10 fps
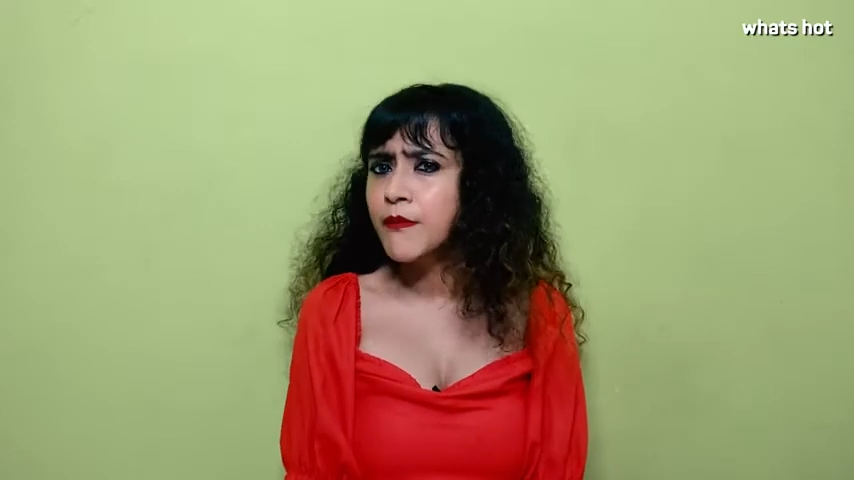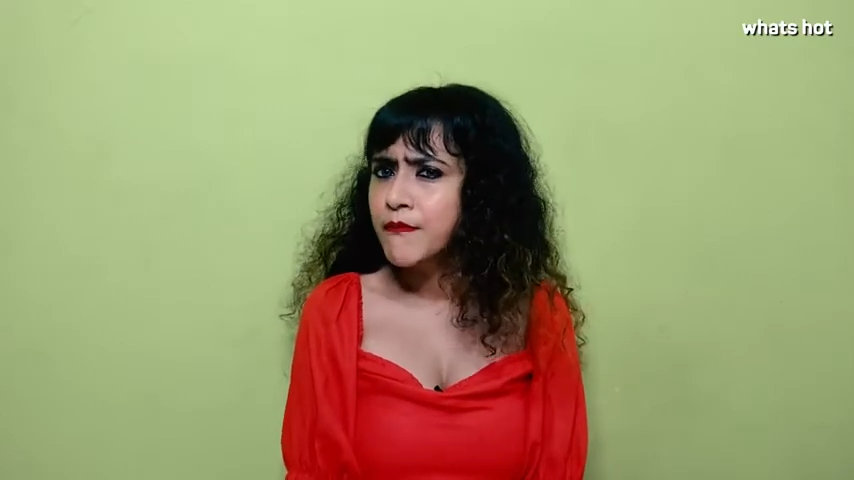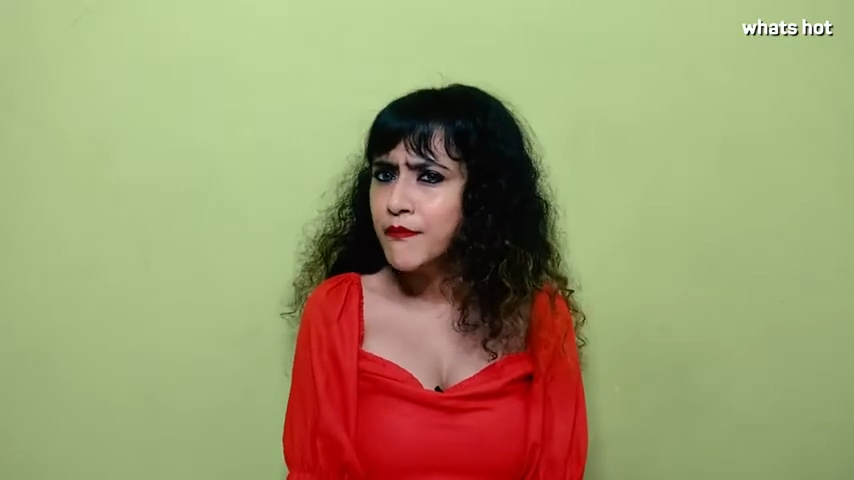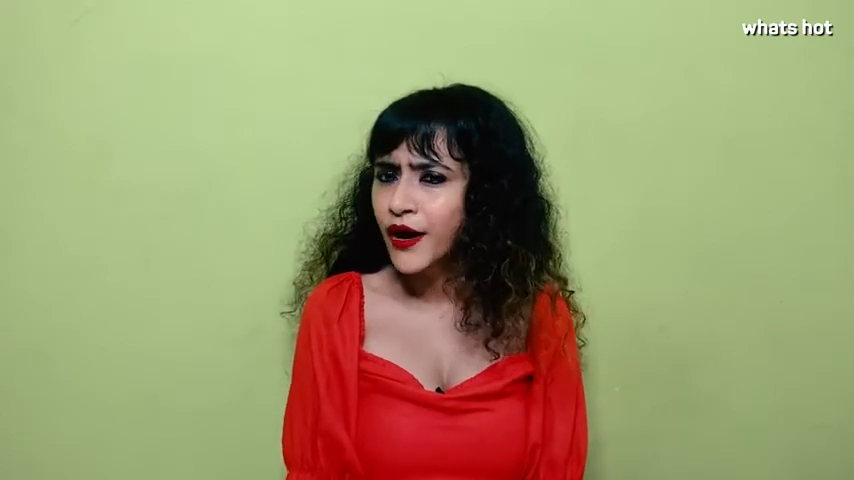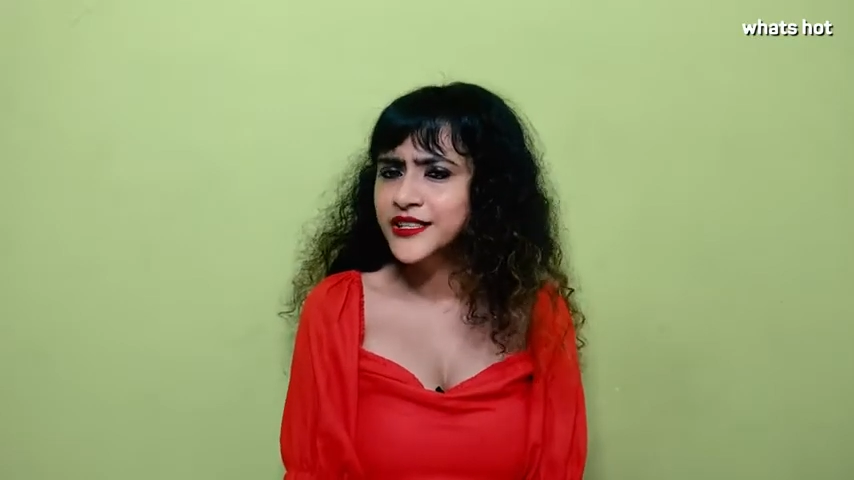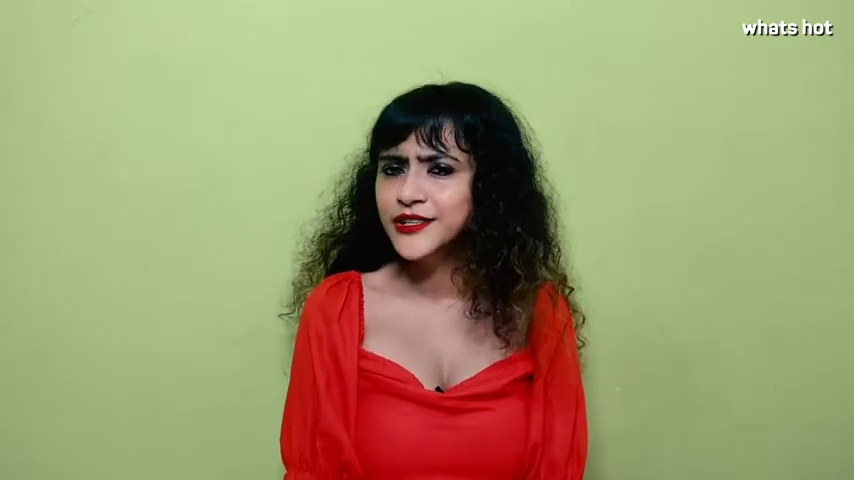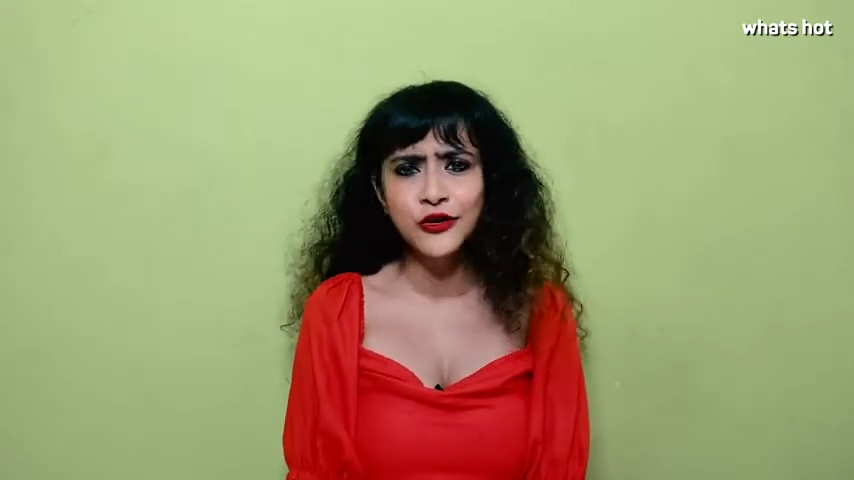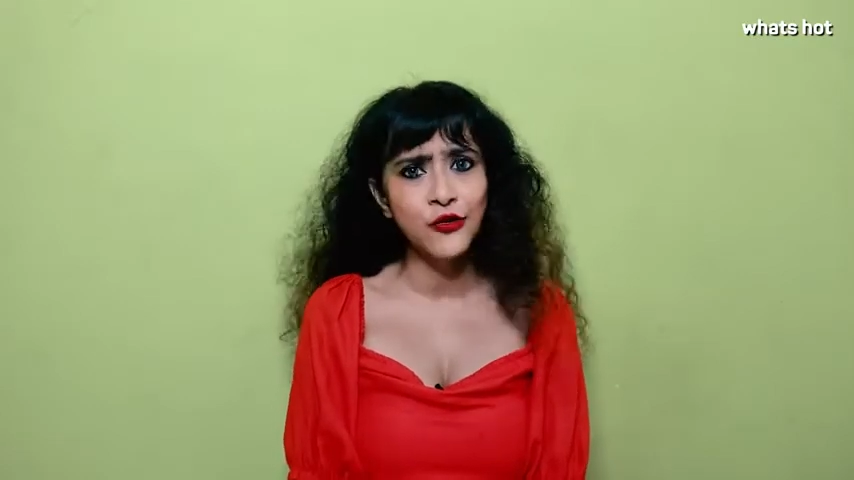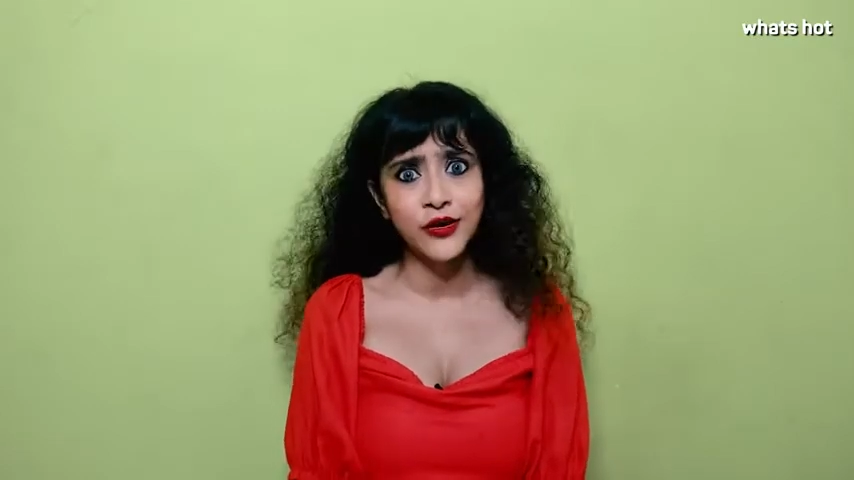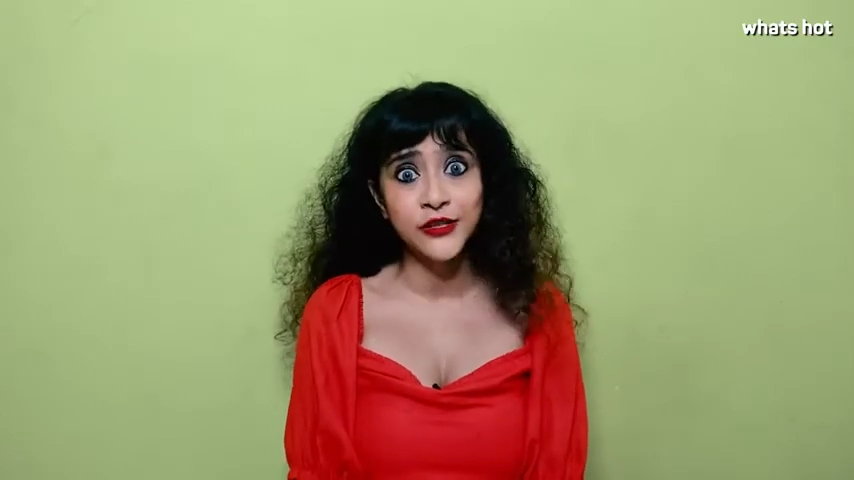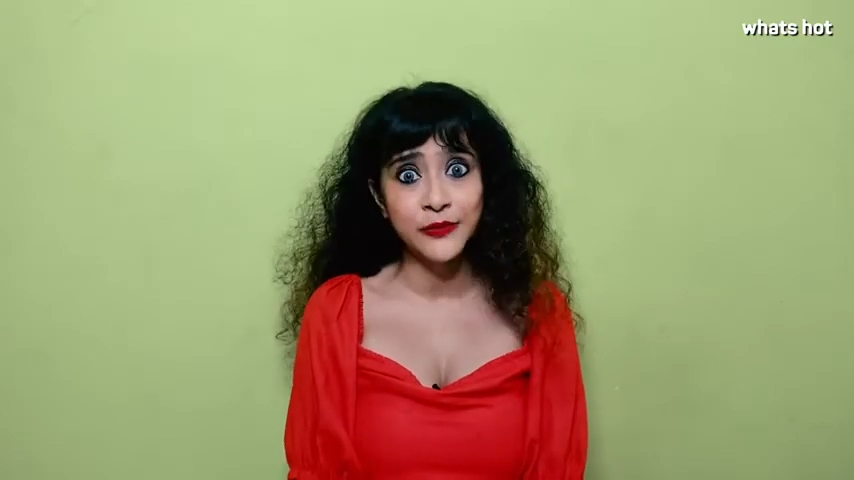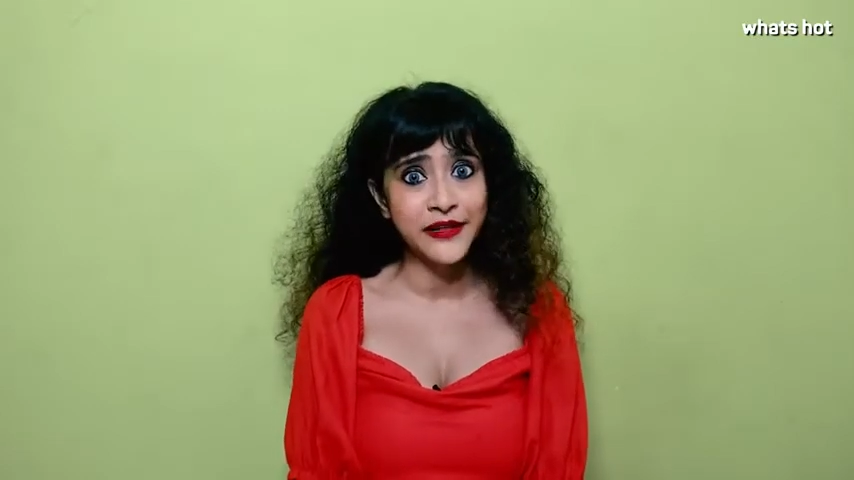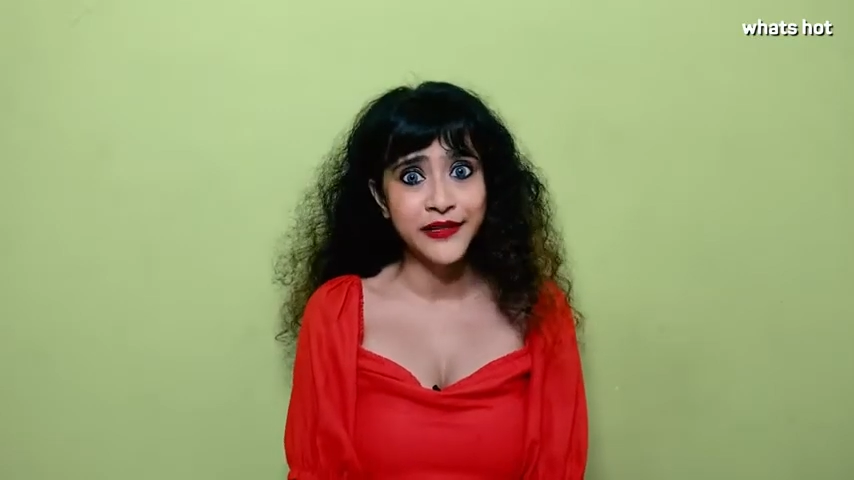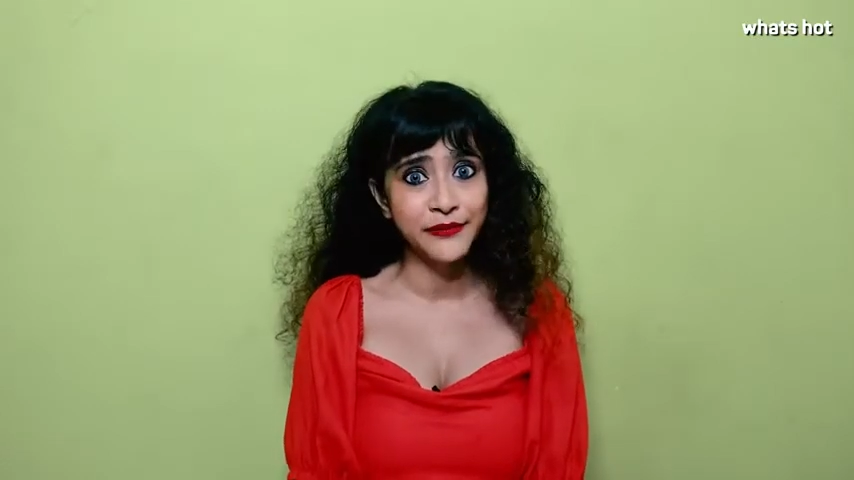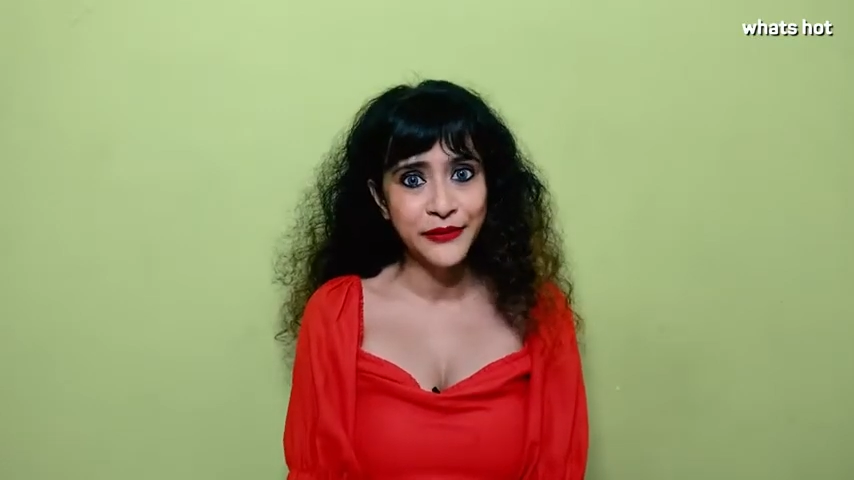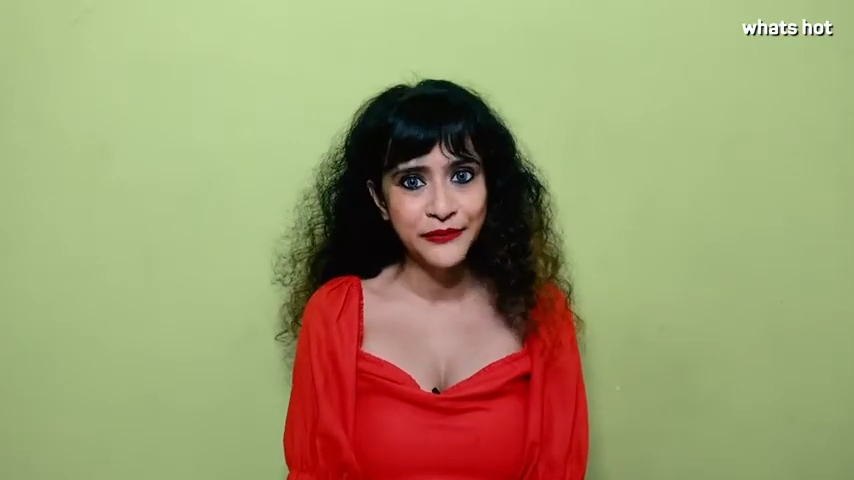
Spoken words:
but you don't want to spend the big